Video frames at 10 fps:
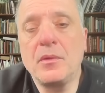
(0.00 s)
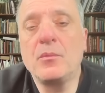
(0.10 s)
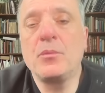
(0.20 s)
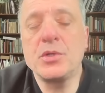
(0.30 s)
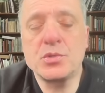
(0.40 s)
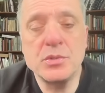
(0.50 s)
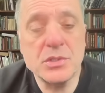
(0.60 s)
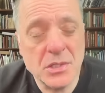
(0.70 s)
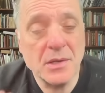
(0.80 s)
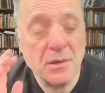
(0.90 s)
which
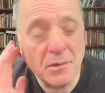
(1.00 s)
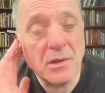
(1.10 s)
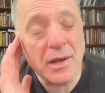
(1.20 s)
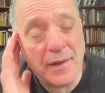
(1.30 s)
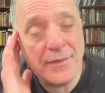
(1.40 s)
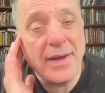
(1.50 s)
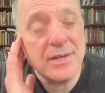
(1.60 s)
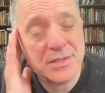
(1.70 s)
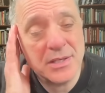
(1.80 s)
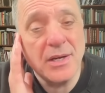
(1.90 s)
was at
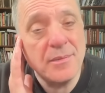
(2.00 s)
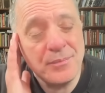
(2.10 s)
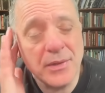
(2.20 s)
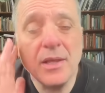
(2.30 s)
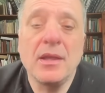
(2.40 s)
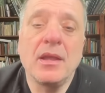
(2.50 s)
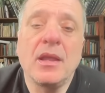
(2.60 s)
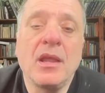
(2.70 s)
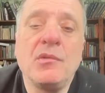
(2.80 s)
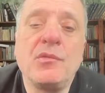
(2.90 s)
that time
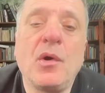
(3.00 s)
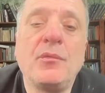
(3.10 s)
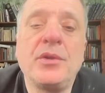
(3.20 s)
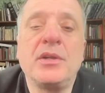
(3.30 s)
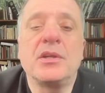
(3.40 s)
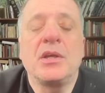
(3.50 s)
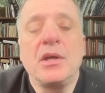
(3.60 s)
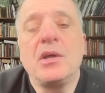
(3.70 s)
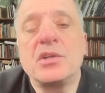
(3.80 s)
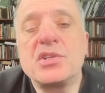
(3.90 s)
involved in a
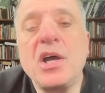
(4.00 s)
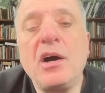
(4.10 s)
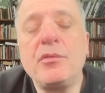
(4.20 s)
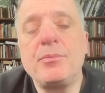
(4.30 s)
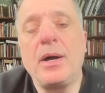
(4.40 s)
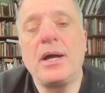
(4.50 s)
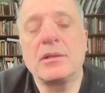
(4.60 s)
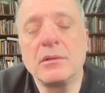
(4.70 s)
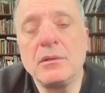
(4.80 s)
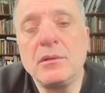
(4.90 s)
tough
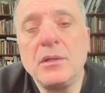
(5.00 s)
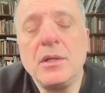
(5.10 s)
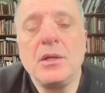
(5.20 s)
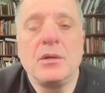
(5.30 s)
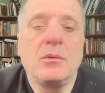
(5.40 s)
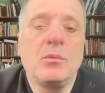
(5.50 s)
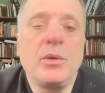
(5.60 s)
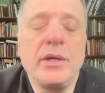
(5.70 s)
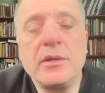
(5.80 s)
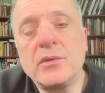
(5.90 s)
battle
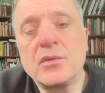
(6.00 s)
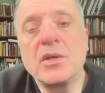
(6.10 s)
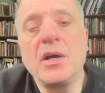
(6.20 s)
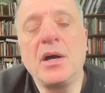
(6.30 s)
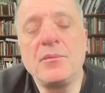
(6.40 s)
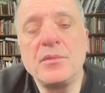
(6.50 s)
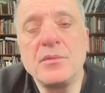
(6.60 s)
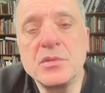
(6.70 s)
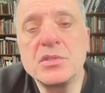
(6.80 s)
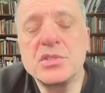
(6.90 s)
with
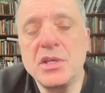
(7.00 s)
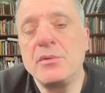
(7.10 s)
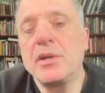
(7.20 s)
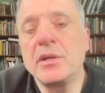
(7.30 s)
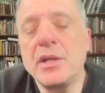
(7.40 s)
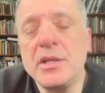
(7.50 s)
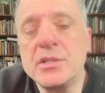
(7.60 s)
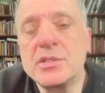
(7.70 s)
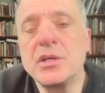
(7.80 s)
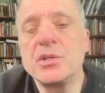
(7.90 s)
Syrian
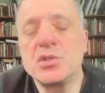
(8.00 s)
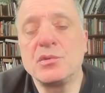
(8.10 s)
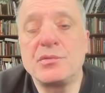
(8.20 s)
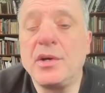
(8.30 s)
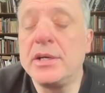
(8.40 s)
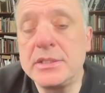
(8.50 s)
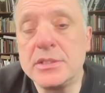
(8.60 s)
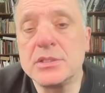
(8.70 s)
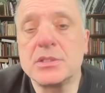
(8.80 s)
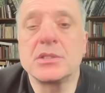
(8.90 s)
insurgent
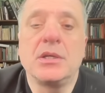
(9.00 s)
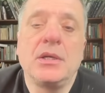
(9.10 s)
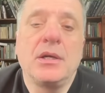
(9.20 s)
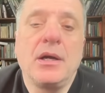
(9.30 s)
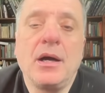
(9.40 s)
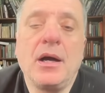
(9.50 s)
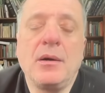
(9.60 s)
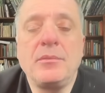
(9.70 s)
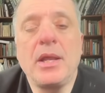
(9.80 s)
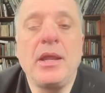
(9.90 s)
fighters
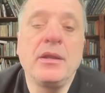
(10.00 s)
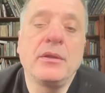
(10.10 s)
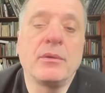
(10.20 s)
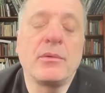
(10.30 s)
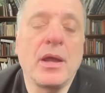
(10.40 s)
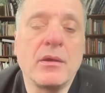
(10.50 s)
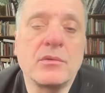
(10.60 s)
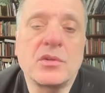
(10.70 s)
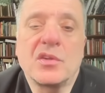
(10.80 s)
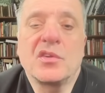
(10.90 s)
in and
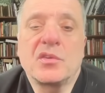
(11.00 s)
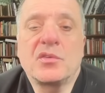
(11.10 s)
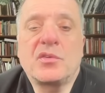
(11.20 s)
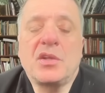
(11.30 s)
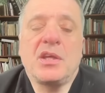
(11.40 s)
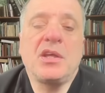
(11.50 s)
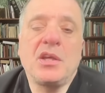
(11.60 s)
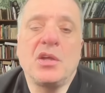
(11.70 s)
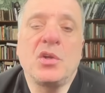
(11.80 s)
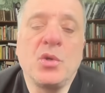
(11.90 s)
around
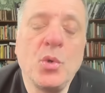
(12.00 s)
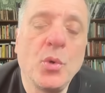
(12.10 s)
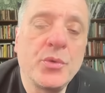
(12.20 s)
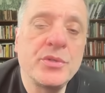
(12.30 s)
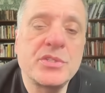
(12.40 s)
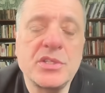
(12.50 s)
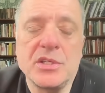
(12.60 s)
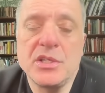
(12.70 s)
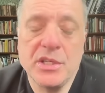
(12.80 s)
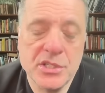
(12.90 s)
the northern
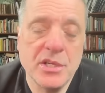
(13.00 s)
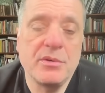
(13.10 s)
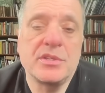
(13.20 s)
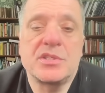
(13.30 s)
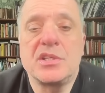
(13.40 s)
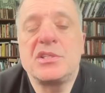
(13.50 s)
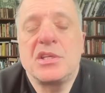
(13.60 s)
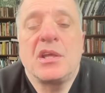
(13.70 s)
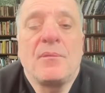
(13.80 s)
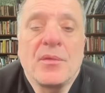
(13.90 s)
Syrian
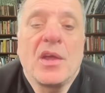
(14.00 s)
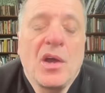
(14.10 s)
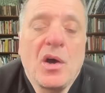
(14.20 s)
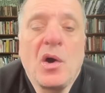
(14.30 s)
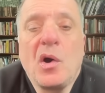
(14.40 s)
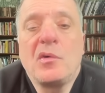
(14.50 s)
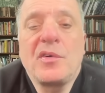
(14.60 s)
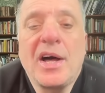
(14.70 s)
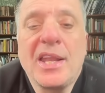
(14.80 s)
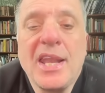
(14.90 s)
city of
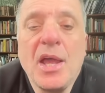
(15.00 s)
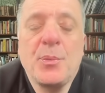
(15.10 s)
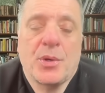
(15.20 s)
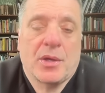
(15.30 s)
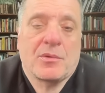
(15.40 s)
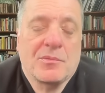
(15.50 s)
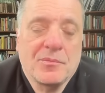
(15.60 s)
Aleppo.